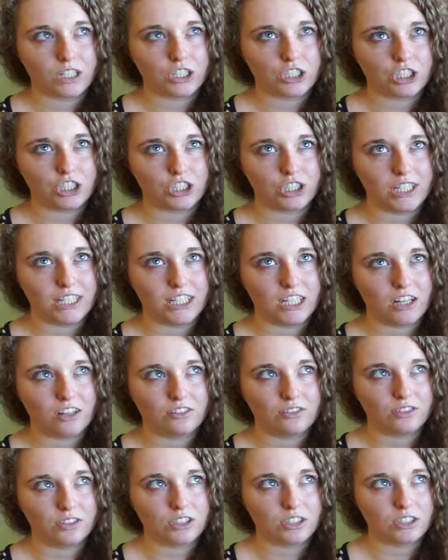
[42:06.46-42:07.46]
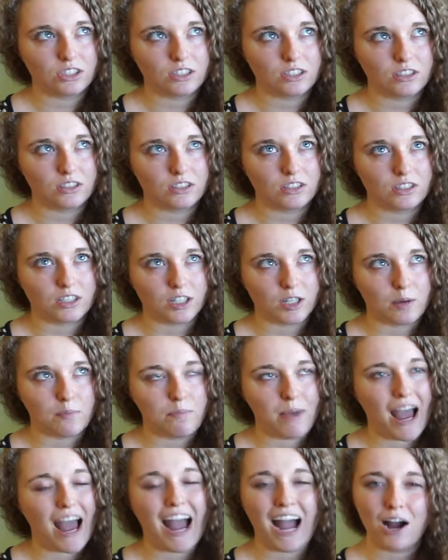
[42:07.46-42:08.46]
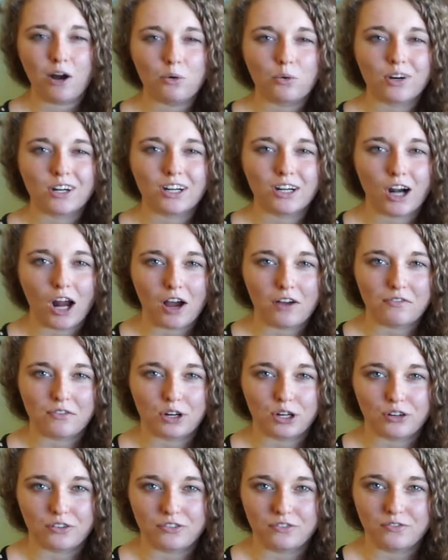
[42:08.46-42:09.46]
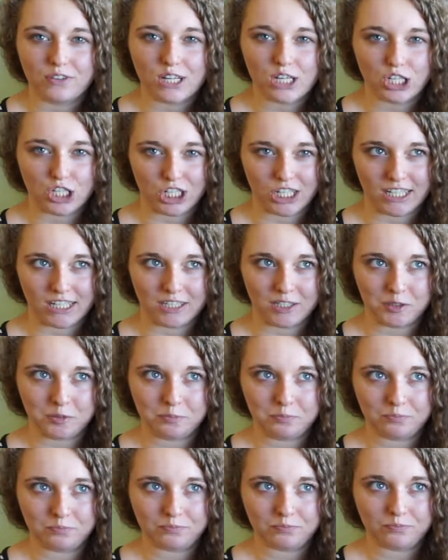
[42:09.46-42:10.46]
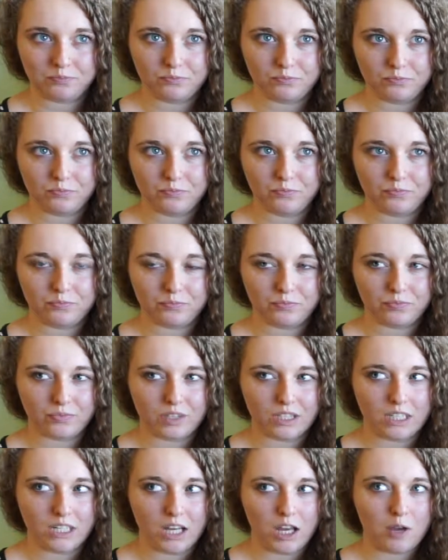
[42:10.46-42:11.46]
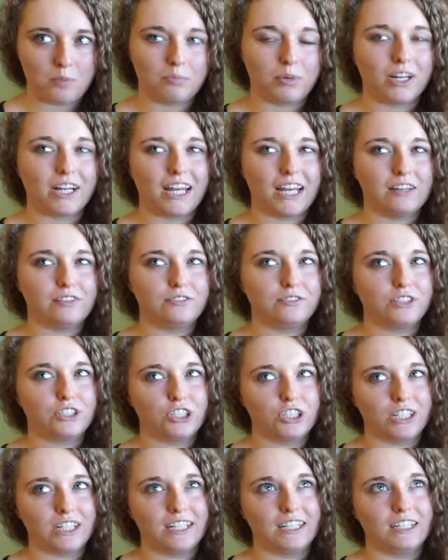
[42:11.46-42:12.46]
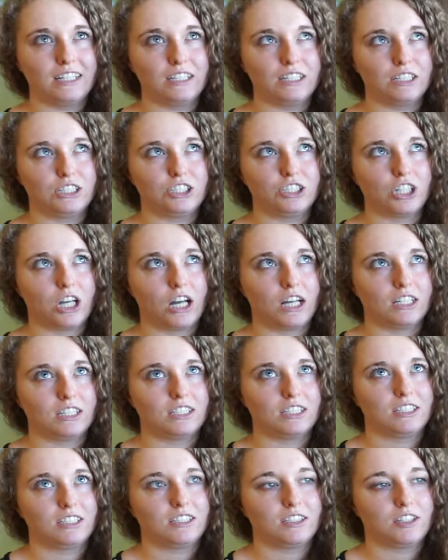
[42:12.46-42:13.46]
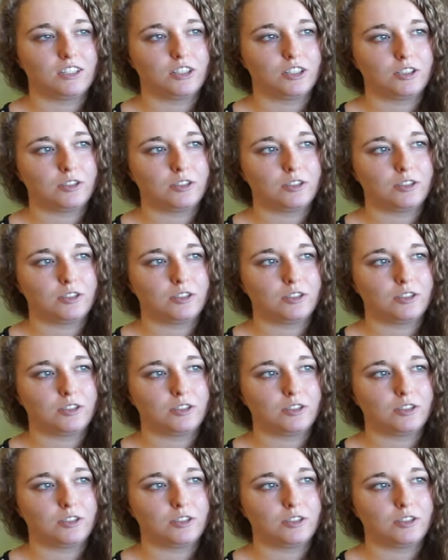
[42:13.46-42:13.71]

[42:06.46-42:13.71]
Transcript: She knows the power of her vision. But if she just